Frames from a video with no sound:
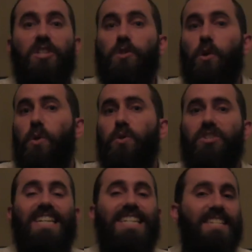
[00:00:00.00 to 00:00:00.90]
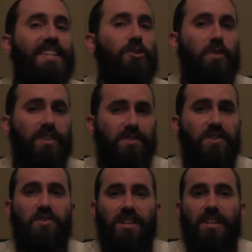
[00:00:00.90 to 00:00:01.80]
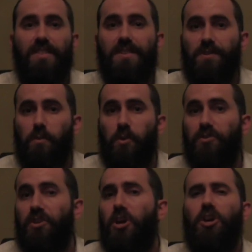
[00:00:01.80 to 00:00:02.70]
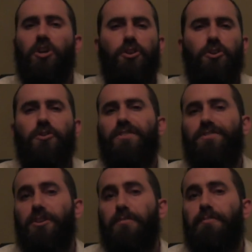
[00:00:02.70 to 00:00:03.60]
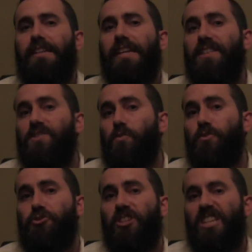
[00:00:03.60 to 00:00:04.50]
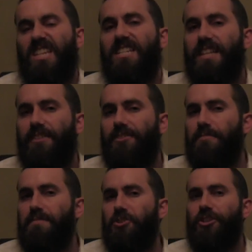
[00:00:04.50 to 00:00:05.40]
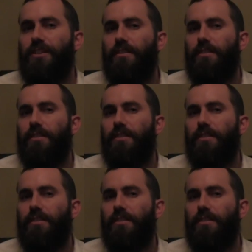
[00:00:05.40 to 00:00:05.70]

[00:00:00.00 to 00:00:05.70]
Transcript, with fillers: soul to continue existing in this world, yearning to complete its originally intended mission.